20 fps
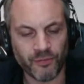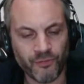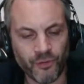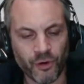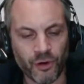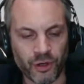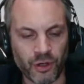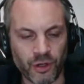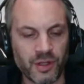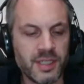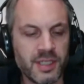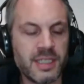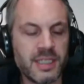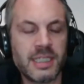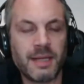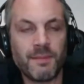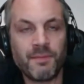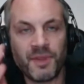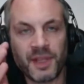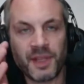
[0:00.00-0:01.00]
for you. This is
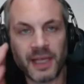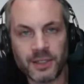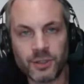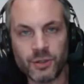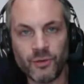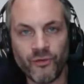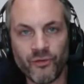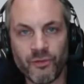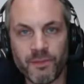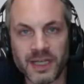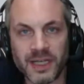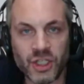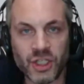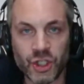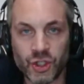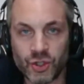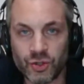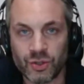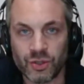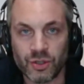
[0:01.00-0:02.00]
something I do for my
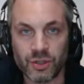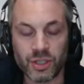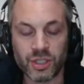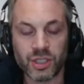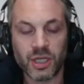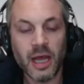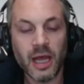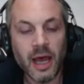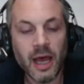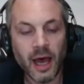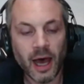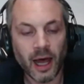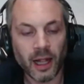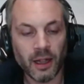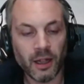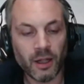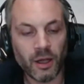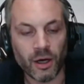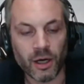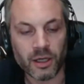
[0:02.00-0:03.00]
students a
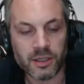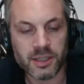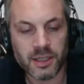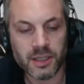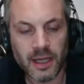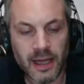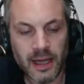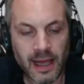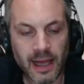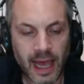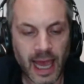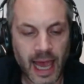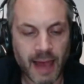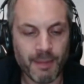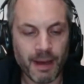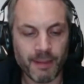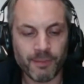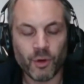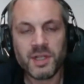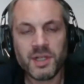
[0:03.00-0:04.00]
lot.
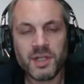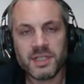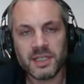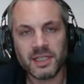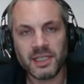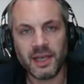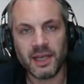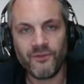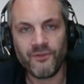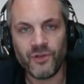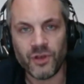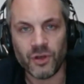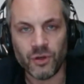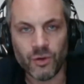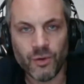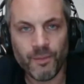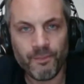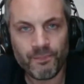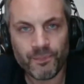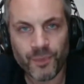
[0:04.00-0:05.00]
I'm going to give
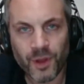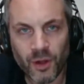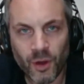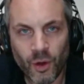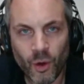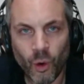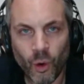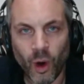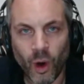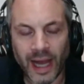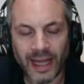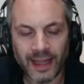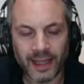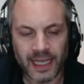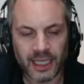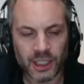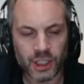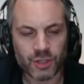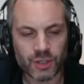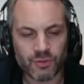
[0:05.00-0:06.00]
you what I
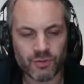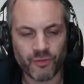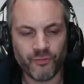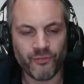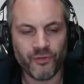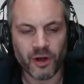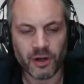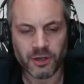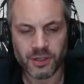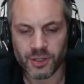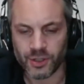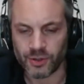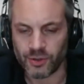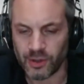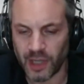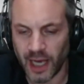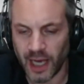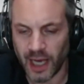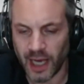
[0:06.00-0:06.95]
like to refer to